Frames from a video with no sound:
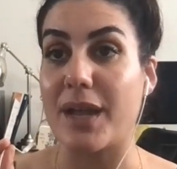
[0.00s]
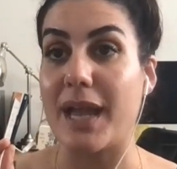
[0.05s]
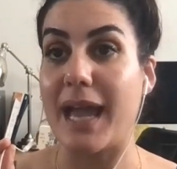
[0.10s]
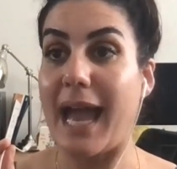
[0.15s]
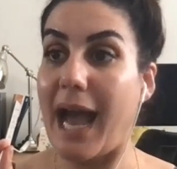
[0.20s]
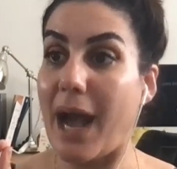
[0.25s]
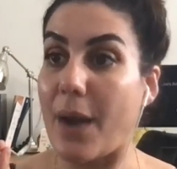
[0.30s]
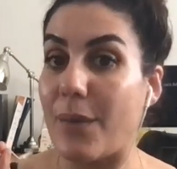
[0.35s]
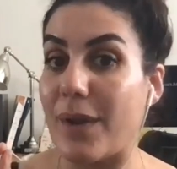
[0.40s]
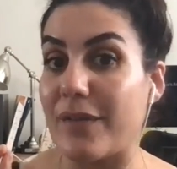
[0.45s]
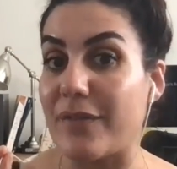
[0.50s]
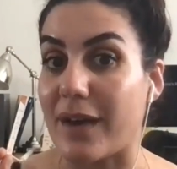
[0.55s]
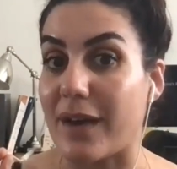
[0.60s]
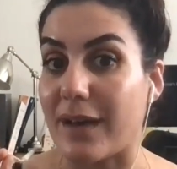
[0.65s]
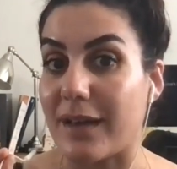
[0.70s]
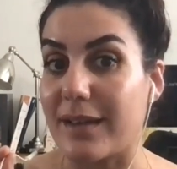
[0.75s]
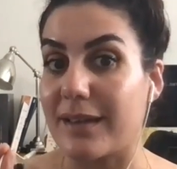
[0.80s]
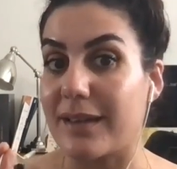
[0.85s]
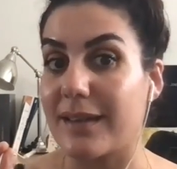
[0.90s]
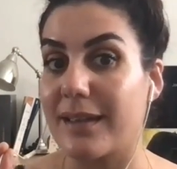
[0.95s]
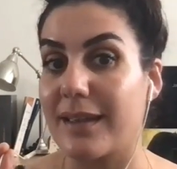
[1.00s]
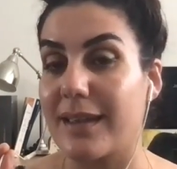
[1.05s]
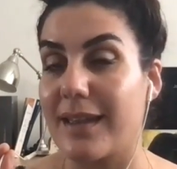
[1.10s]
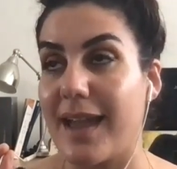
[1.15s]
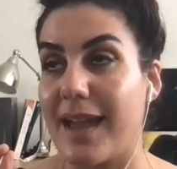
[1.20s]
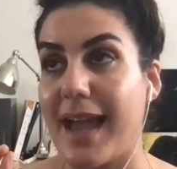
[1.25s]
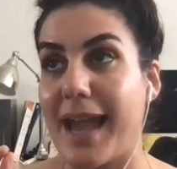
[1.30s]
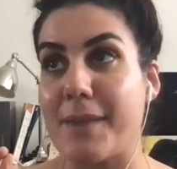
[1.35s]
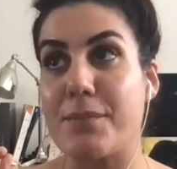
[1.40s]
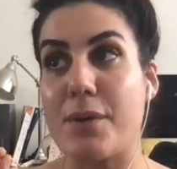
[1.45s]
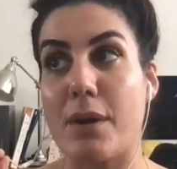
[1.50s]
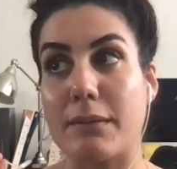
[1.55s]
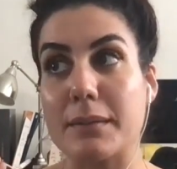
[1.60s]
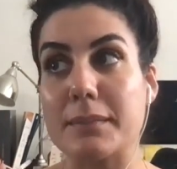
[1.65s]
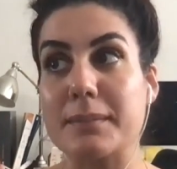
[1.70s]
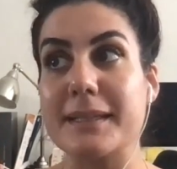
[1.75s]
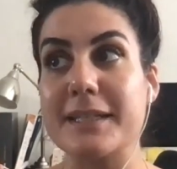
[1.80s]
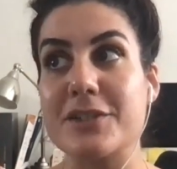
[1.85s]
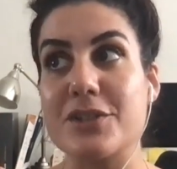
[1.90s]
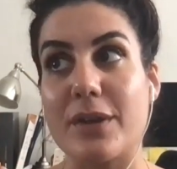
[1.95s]
However, I
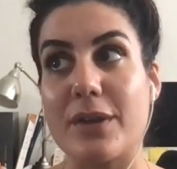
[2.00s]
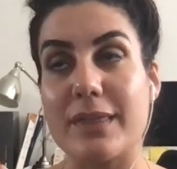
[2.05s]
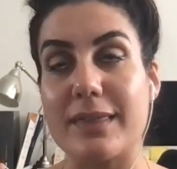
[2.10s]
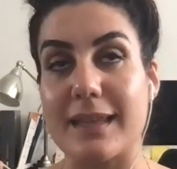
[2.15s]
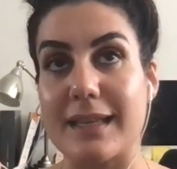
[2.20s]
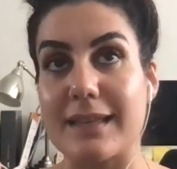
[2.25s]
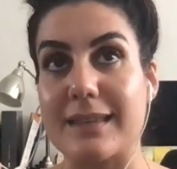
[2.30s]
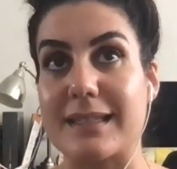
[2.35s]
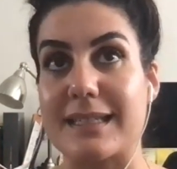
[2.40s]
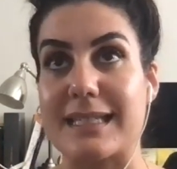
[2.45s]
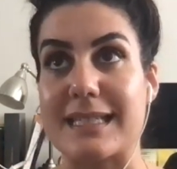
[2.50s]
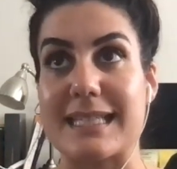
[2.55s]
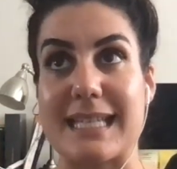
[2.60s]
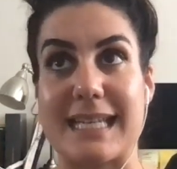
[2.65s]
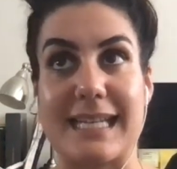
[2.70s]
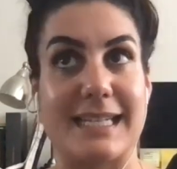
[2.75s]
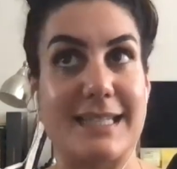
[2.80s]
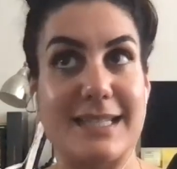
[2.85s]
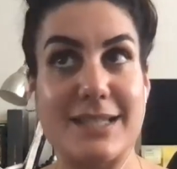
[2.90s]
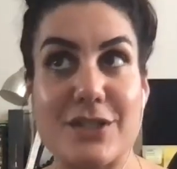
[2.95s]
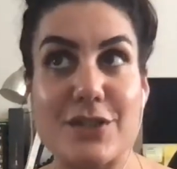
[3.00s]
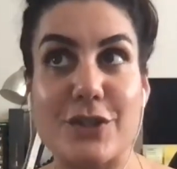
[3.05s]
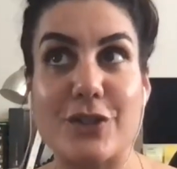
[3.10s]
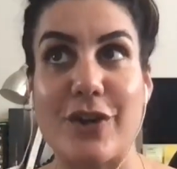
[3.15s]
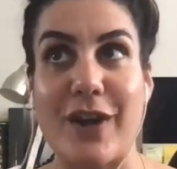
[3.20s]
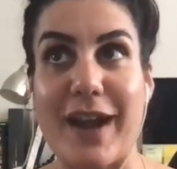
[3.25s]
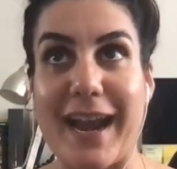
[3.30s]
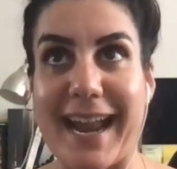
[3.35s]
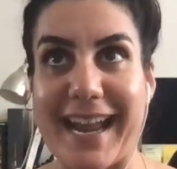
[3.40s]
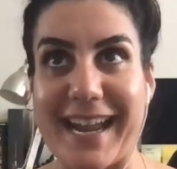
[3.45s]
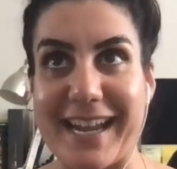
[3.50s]
probably don't think that it's Instagram